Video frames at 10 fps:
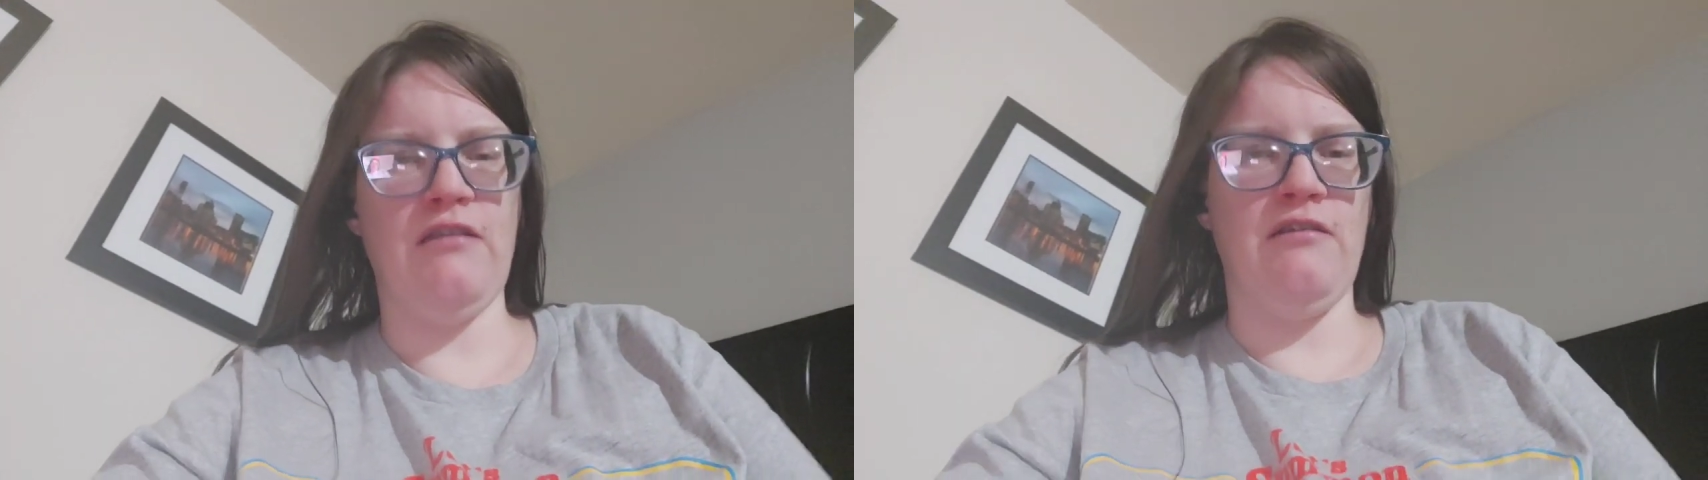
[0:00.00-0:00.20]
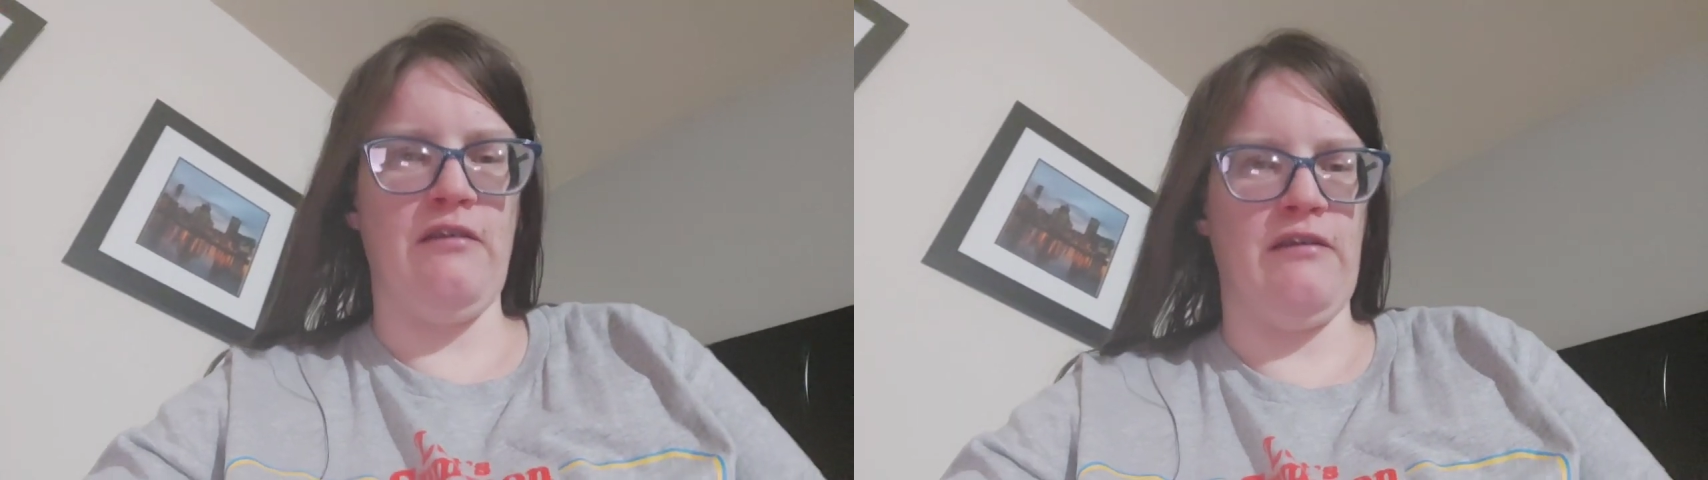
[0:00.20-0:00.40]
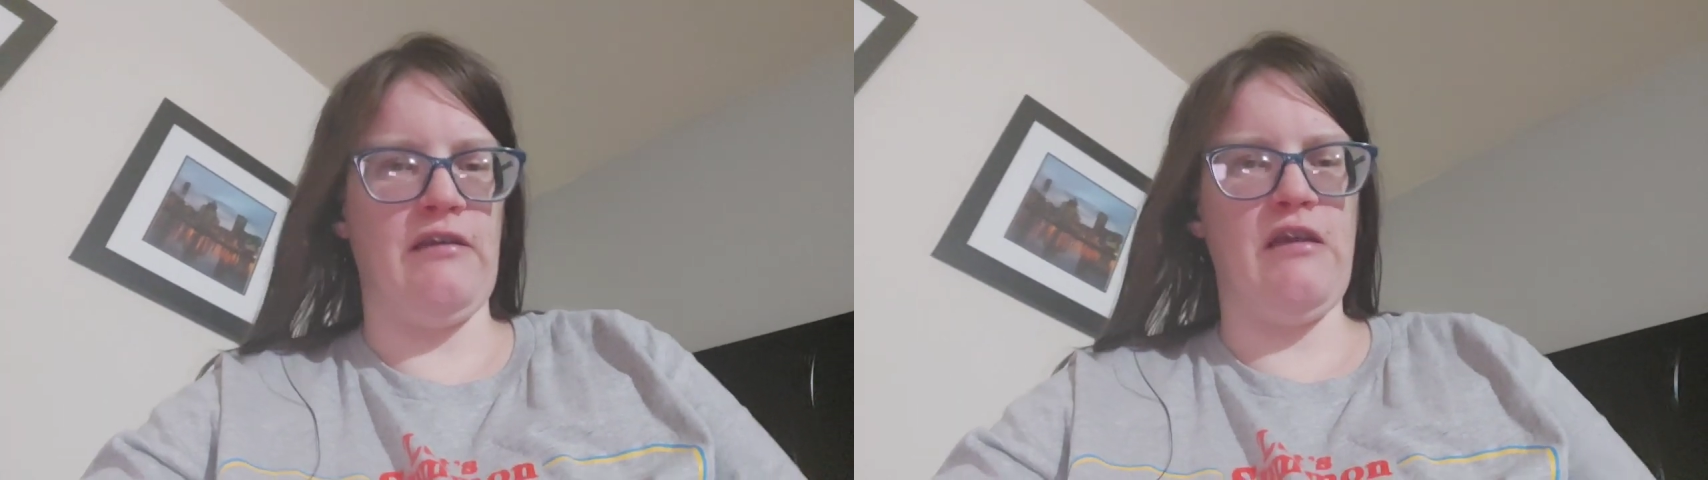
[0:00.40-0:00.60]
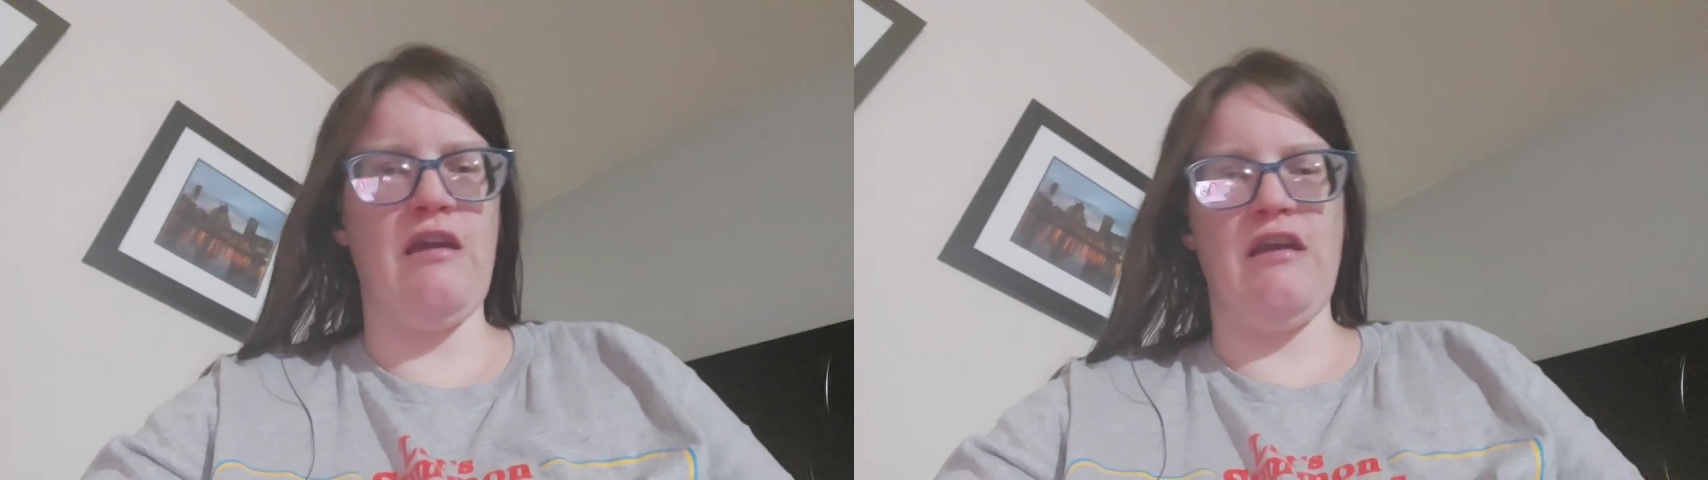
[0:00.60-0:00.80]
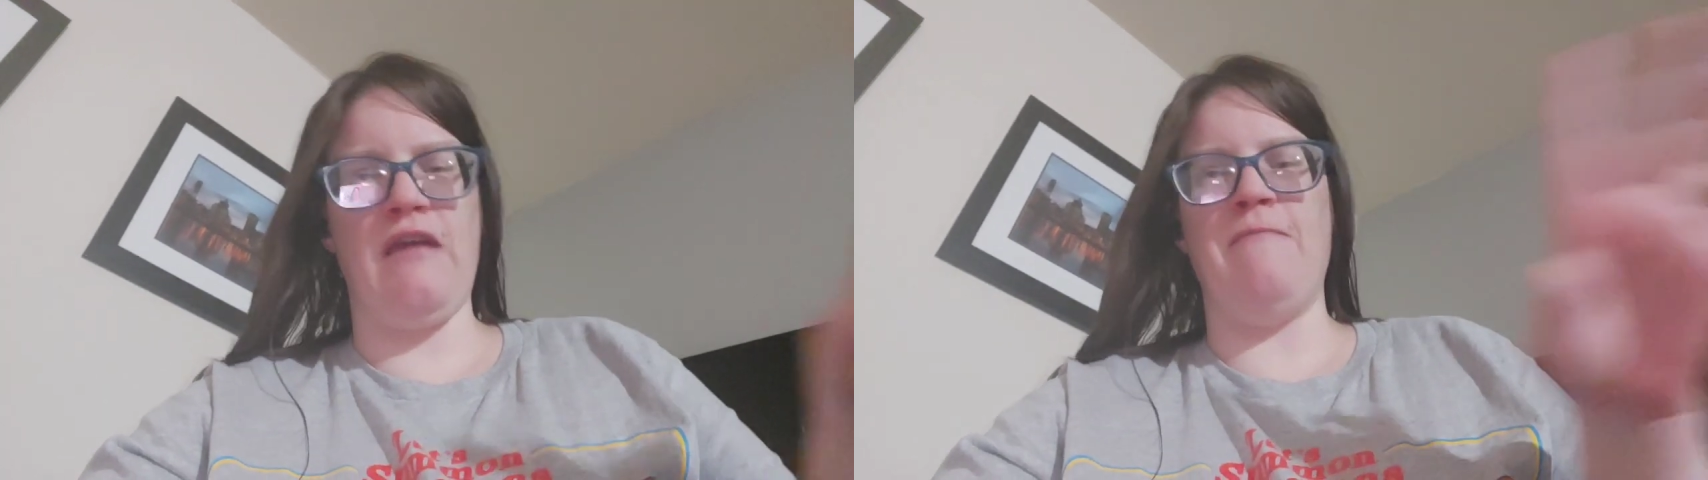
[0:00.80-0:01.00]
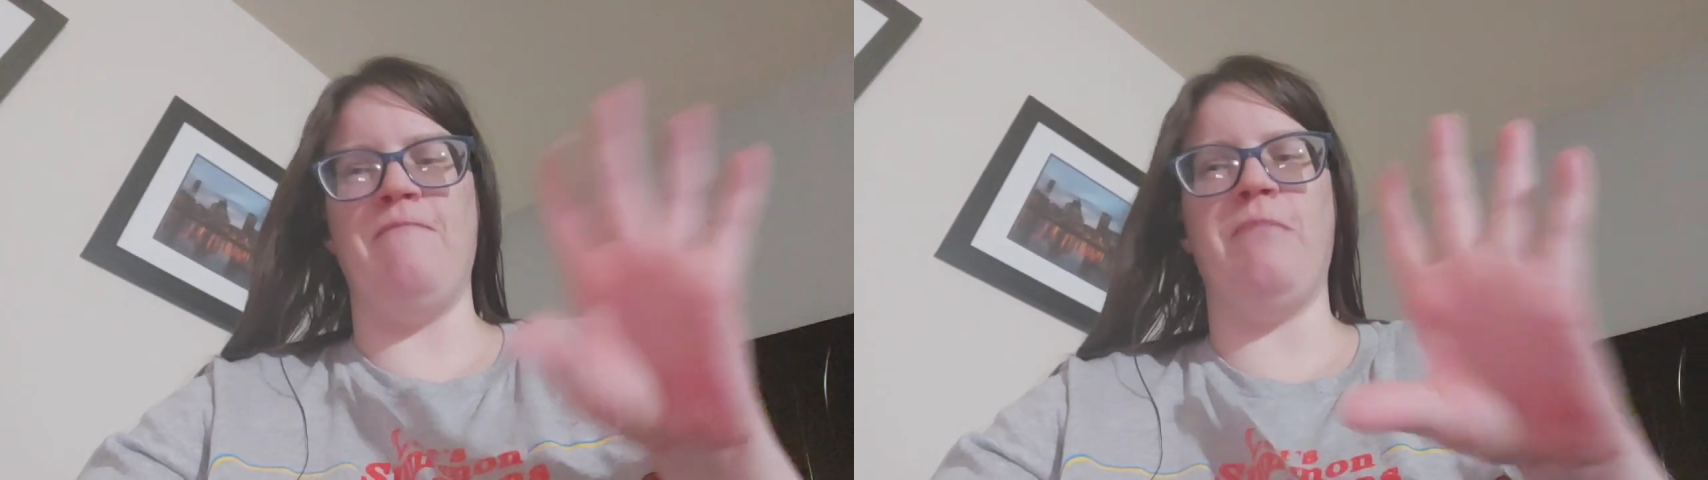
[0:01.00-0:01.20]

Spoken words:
like a